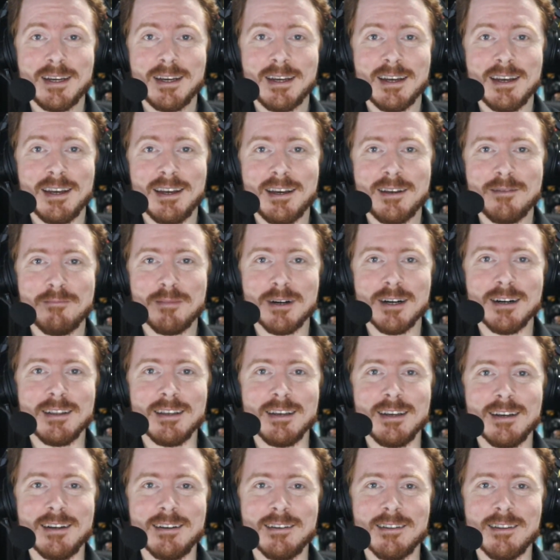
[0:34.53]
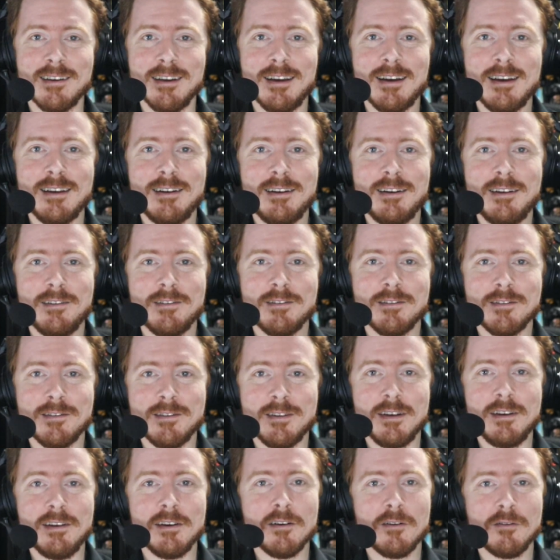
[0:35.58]
And by the end of the 80s,
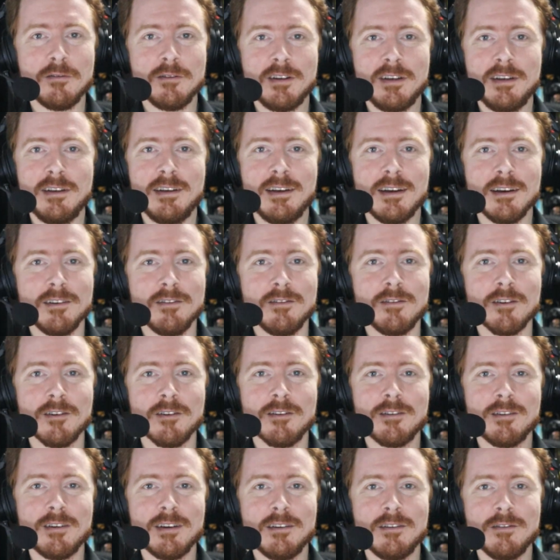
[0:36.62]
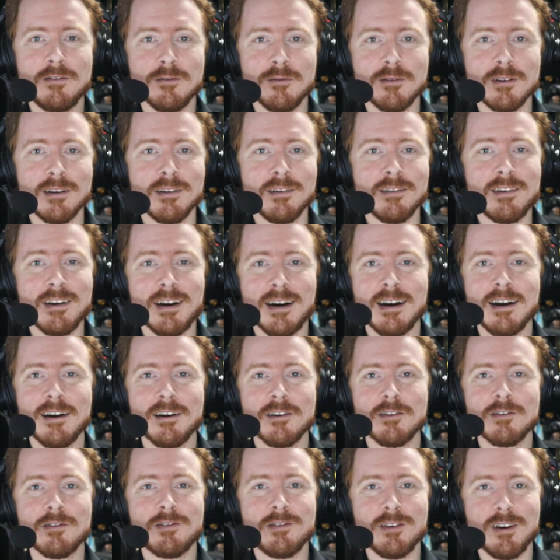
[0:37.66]
TOD had turned into an
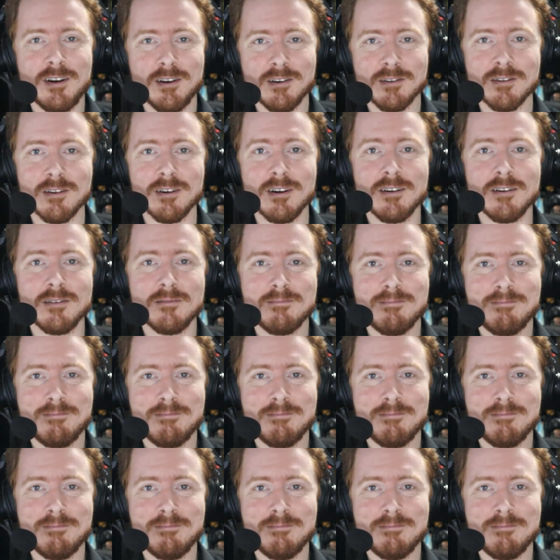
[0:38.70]
entire genre.